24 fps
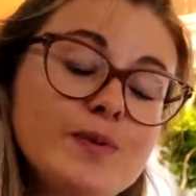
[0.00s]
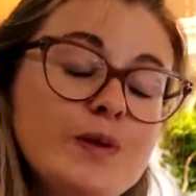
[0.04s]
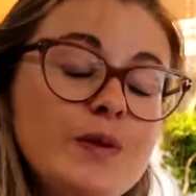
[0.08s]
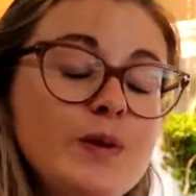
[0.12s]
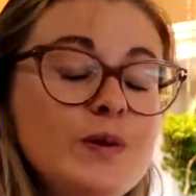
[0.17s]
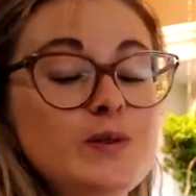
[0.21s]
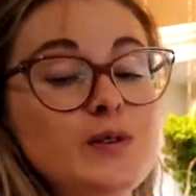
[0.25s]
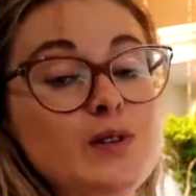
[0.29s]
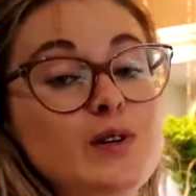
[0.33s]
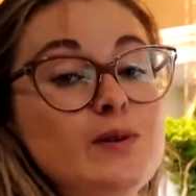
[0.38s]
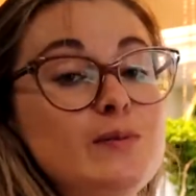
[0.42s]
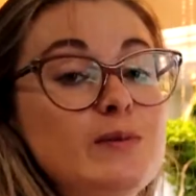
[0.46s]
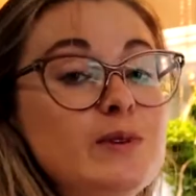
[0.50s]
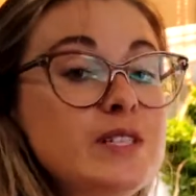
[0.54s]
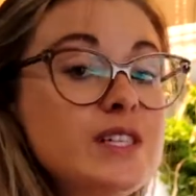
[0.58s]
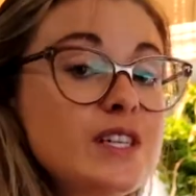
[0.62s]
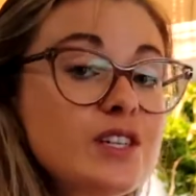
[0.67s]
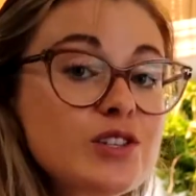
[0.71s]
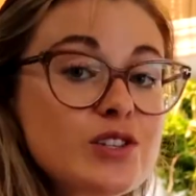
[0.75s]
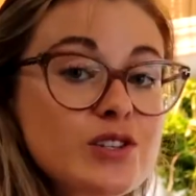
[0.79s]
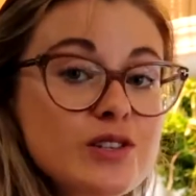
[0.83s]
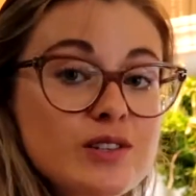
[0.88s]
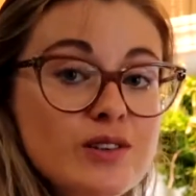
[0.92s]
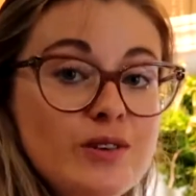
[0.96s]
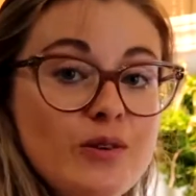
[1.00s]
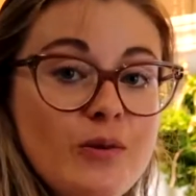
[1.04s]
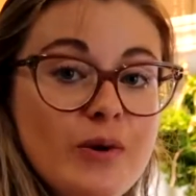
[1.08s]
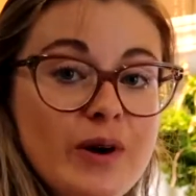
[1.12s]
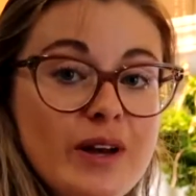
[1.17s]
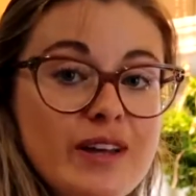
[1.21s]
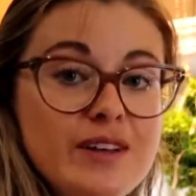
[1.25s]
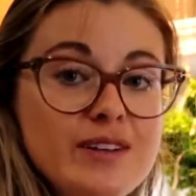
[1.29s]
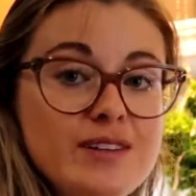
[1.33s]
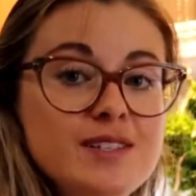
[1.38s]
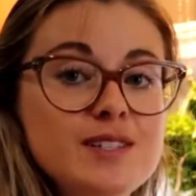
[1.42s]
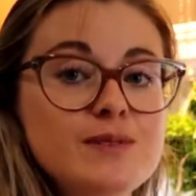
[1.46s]
but those are your medicinal
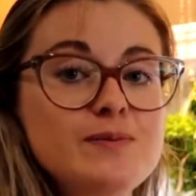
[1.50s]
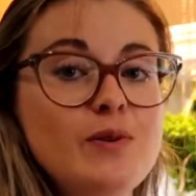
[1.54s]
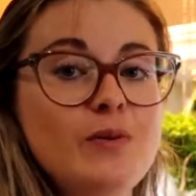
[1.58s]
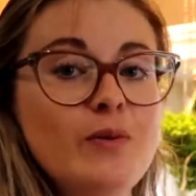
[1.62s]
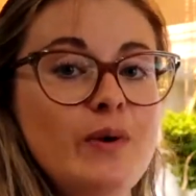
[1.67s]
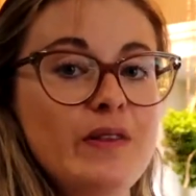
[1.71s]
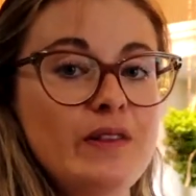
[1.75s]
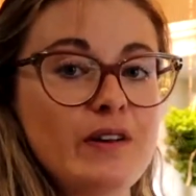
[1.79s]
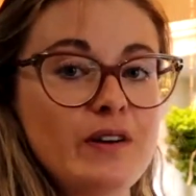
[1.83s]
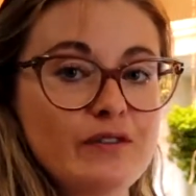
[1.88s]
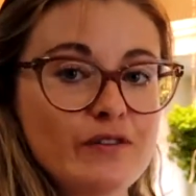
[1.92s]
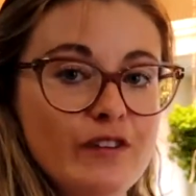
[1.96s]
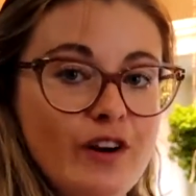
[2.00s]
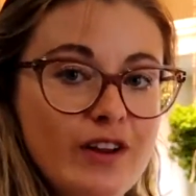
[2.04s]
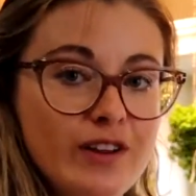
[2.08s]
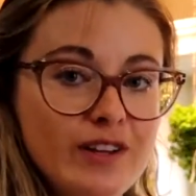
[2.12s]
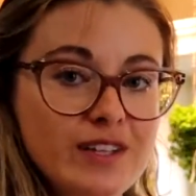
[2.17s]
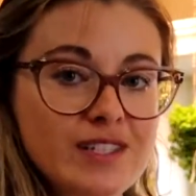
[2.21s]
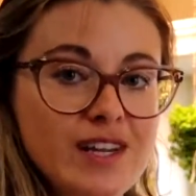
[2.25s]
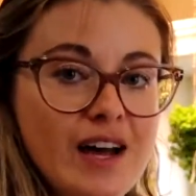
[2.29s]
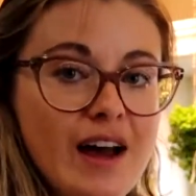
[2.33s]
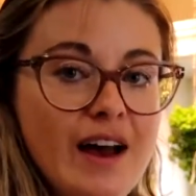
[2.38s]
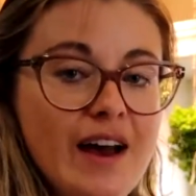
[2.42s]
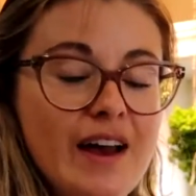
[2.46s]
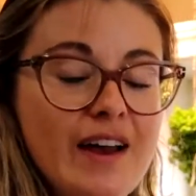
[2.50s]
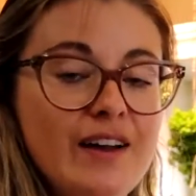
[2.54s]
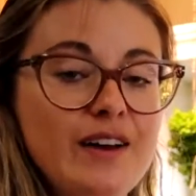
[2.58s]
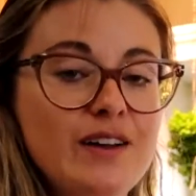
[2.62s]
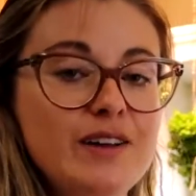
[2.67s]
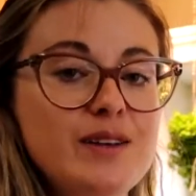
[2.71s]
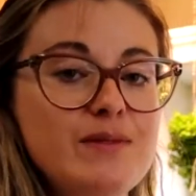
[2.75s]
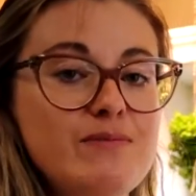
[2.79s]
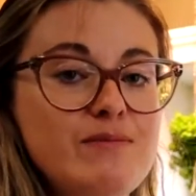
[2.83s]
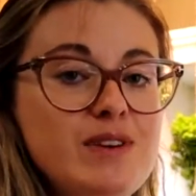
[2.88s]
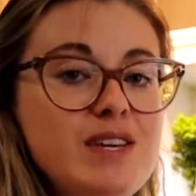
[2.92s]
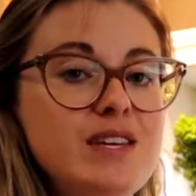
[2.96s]
oils, but when they're
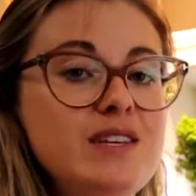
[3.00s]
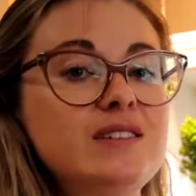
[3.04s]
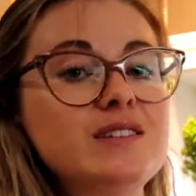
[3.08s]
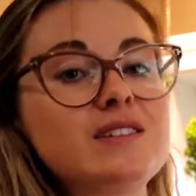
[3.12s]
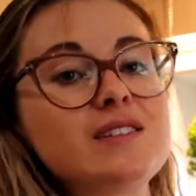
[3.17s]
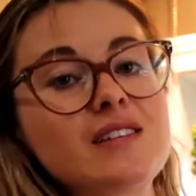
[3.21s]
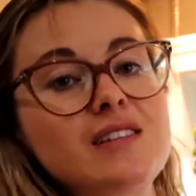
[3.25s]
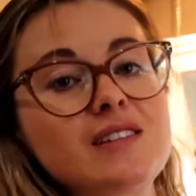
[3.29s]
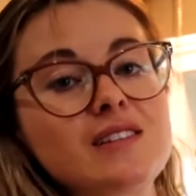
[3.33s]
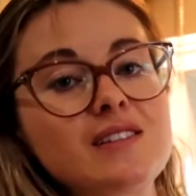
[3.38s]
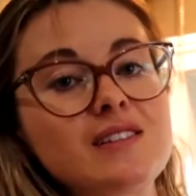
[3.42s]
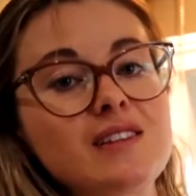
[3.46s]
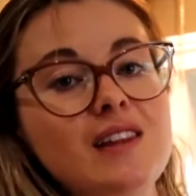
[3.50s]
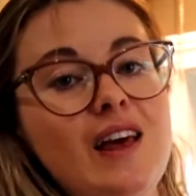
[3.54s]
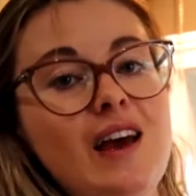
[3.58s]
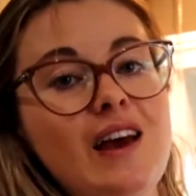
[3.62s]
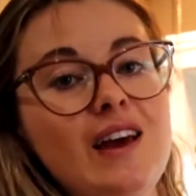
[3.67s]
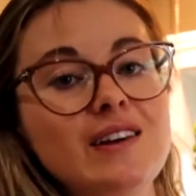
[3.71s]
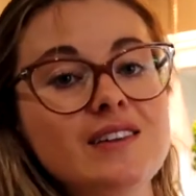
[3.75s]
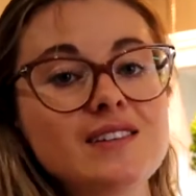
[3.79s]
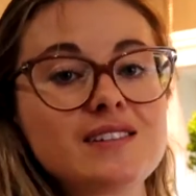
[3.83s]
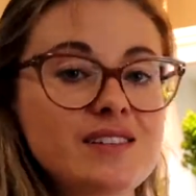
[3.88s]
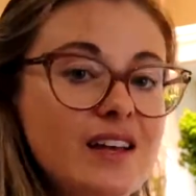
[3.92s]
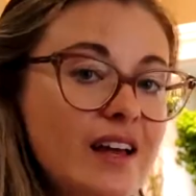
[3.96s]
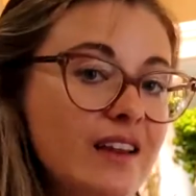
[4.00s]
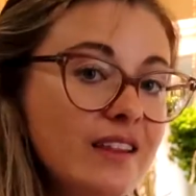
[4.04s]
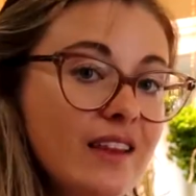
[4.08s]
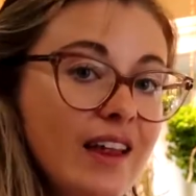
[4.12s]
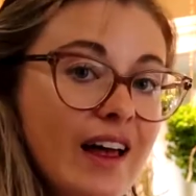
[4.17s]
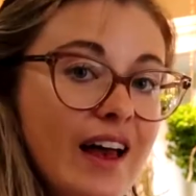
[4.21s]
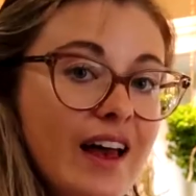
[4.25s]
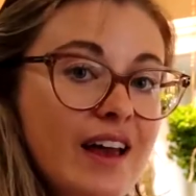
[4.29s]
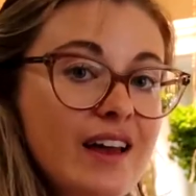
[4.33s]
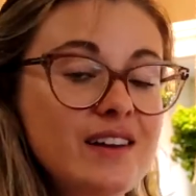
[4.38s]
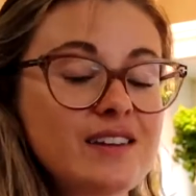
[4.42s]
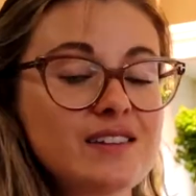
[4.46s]
volatile, it means things like
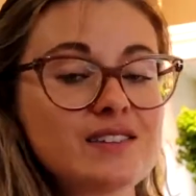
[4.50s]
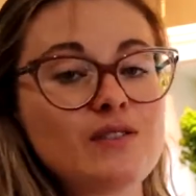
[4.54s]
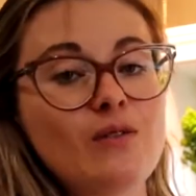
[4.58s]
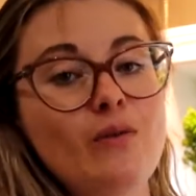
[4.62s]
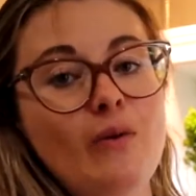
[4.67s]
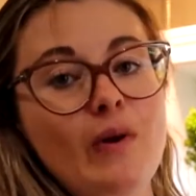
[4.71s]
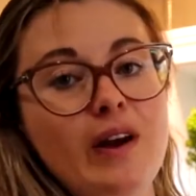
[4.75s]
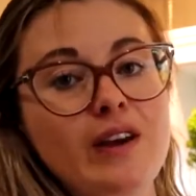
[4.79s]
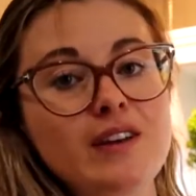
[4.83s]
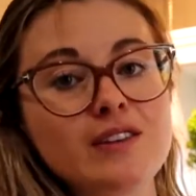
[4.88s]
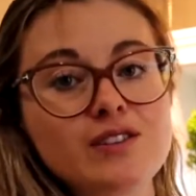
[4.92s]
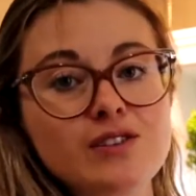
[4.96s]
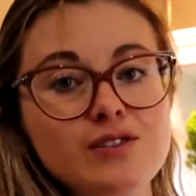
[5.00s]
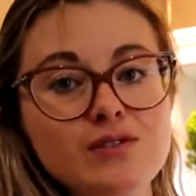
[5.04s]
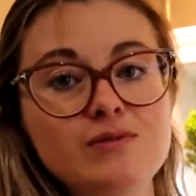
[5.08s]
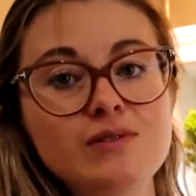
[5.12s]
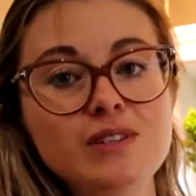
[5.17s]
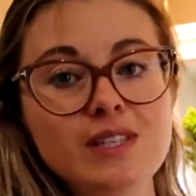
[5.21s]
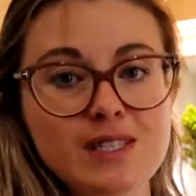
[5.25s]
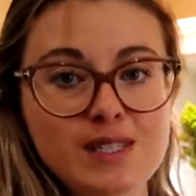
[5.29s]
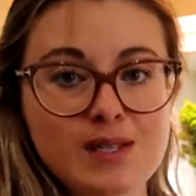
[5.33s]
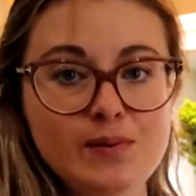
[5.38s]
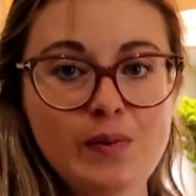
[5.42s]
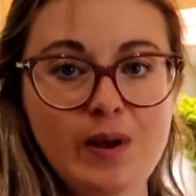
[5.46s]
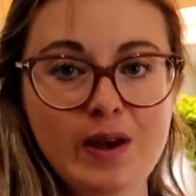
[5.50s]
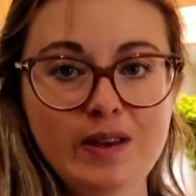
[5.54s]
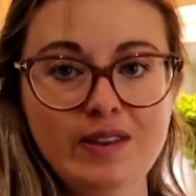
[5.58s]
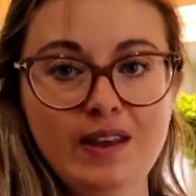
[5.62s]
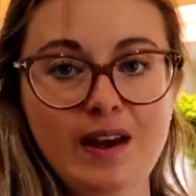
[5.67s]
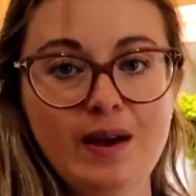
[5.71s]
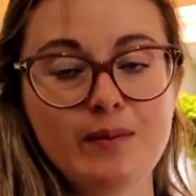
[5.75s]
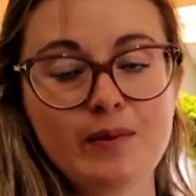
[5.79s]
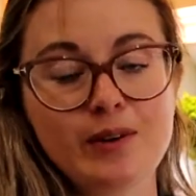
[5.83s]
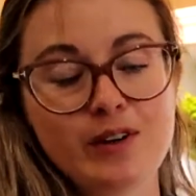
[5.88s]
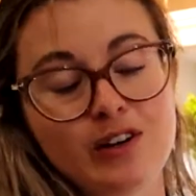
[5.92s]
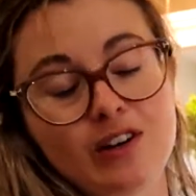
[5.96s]
sunlight is going to dissipate
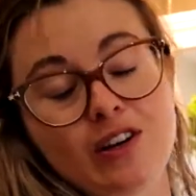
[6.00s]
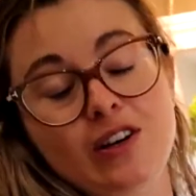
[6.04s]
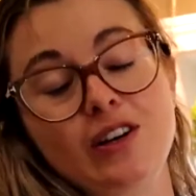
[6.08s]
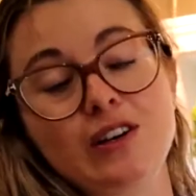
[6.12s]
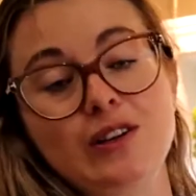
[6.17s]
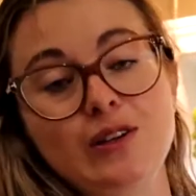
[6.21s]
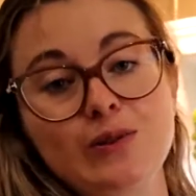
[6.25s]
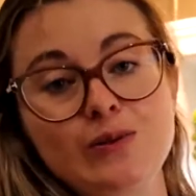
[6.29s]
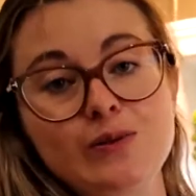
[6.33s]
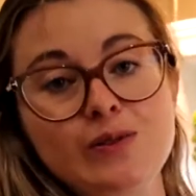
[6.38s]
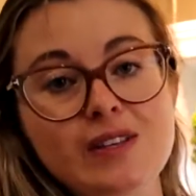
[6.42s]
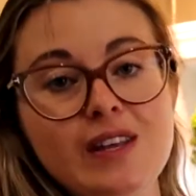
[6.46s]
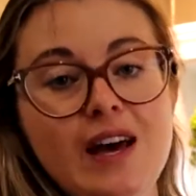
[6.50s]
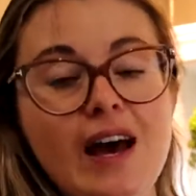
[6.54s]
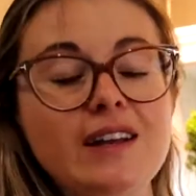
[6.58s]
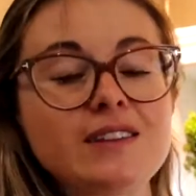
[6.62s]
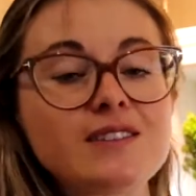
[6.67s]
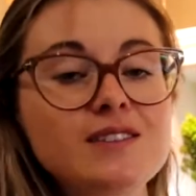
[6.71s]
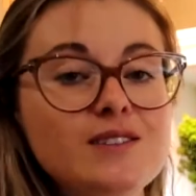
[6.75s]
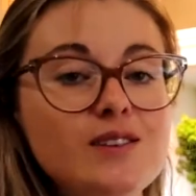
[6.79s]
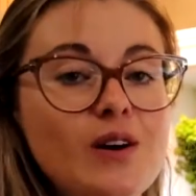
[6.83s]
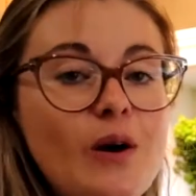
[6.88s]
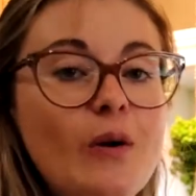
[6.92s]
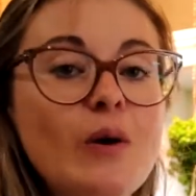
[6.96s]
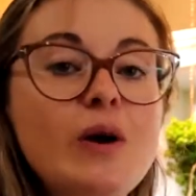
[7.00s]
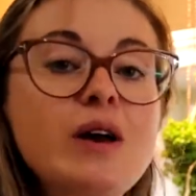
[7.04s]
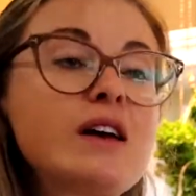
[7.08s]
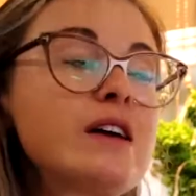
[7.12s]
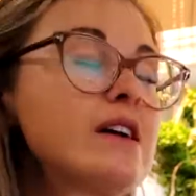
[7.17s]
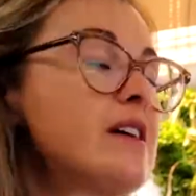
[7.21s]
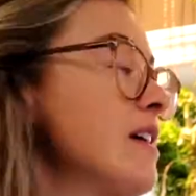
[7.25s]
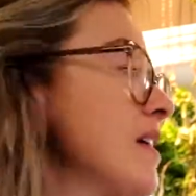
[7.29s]
them and you're going to lose that. So